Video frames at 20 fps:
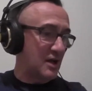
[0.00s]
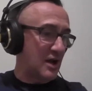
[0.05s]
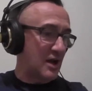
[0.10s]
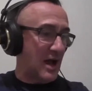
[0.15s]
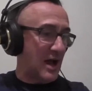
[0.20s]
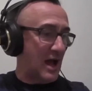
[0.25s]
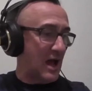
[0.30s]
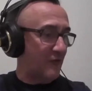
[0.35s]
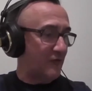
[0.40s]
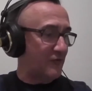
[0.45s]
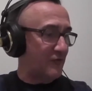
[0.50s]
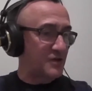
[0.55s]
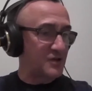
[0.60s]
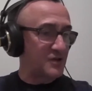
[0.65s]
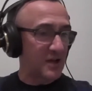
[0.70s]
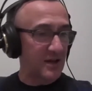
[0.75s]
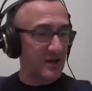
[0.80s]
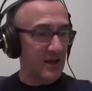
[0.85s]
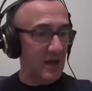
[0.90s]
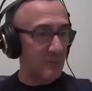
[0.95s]
I have to
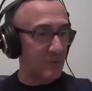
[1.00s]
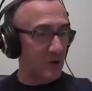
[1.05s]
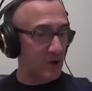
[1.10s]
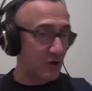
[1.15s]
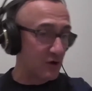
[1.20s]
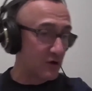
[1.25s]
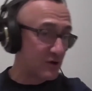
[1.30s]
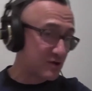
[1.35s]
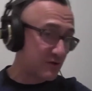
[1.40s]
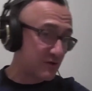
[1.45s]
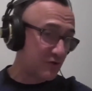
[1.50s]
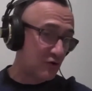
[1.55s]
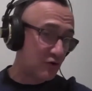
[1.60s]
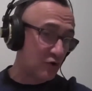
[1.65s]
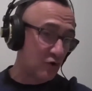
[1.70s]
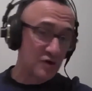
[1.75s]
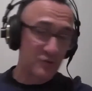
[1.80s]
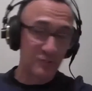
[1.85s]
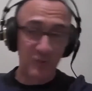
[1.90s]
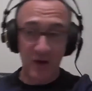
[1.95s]
say that because, of
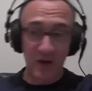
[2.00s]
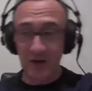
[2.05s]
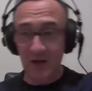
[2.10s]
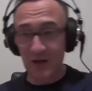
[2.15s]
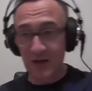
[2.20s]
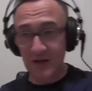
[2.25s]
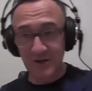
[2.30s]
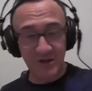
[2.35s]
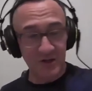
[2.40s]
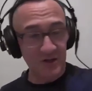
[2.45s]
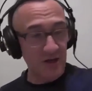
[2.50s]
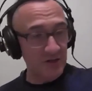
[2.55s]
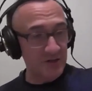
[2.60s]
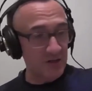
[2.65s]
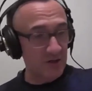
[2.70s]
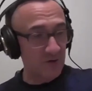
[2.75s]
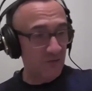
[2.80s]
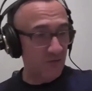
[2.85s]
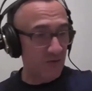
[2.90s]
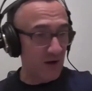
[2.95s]
course, being a Leeds
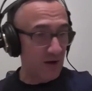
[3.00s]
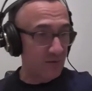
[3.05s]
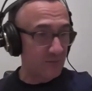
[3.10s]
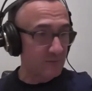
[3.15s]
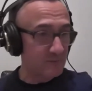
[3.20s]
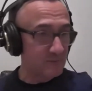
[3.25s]
United fan,